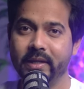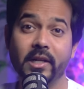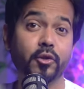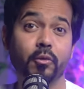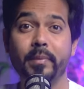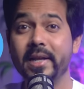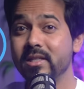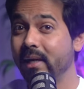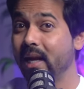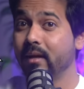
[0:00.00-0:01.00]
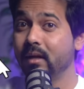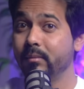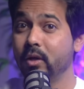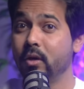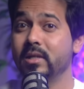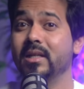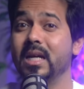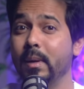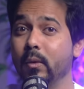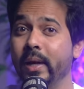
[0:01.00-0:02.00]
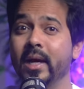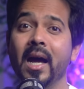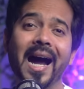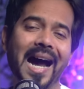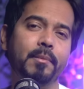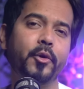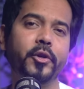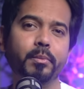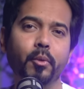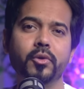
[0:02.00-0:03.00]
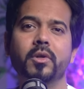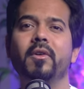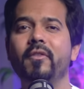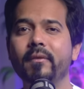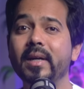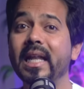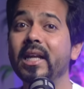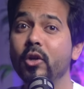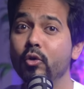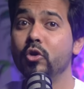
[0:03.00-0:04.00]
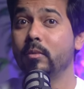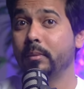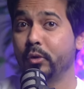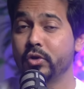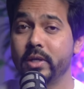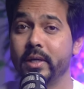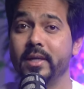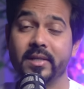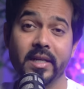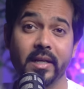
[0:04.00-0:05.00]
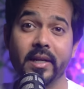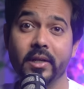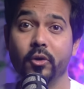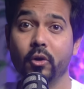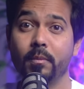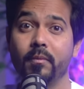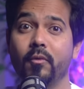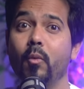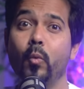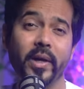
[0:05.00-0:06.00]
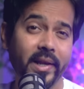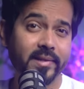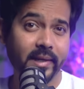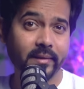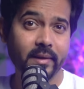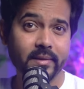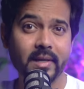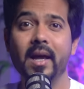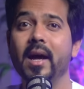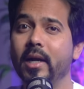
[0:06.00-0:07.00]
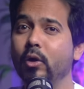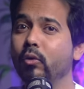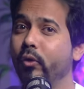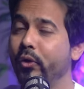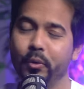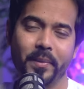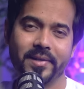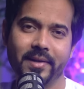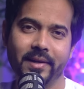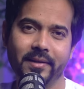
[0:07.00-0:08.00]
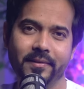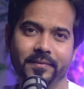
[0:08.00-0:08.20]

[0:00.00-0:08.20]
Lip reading: And also press the bell icon because in coming week, I'm going to post 50 new job opportunities here in Europe from various sectors and I don't want you to miss that.